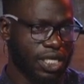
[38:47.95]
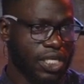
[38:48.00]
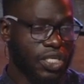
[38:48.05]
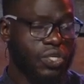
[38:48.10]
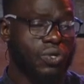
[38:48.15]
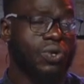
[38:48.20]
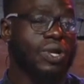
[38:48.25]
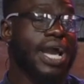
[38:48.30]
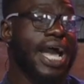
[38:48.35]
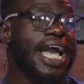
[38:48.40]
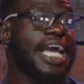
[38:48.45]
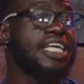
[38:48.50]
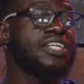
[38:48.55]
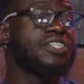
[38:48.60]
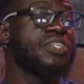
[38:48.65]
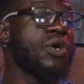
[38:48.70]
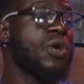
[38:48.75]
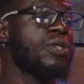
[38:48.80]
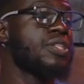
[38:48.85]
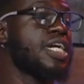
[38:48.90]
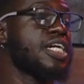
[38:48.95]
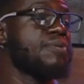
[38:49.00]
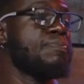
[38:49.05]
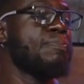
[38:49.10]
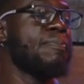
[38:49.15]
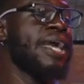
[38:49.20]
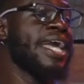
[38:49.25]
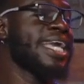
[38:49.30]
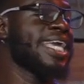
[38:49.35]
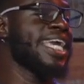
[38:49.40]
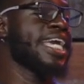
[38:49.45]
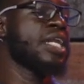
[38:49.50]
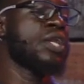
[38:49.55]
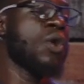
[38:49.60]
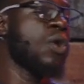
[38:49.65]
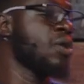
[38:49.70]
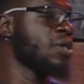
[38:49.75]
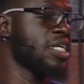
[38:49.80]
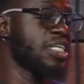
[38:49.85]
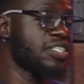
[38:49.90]
You guys know that making
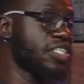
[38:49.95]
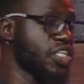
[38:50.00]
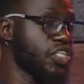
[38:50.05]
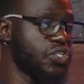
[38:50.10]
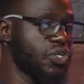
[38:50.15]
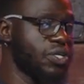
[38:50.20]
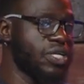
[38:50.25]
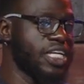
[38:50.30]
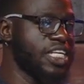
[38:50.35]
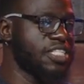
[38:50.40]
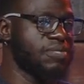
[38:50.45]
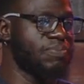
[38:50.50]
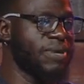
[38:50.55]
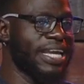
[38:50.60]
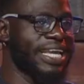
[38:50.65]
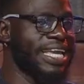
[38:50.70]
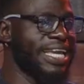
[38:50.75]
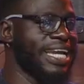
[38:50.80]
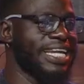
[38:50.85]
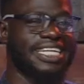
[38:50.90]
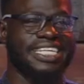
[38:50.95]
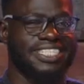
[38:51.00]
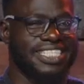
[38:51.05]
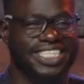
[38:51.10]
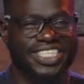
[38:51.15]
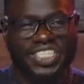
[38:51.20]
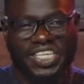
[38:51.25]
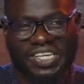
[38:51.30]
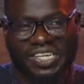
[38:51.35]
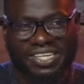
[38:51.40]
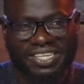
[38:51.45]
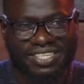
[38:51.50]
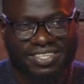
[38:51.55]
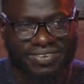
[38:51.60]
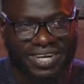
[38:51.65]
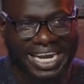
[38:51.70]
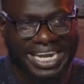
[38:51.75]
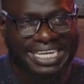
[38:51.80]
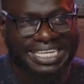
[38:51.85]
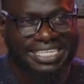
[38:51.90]
no decision is making a decision,
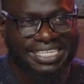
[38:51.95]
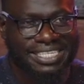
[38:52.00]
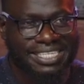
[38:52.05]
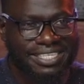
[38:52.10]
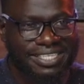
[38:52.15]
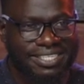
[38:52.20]
right?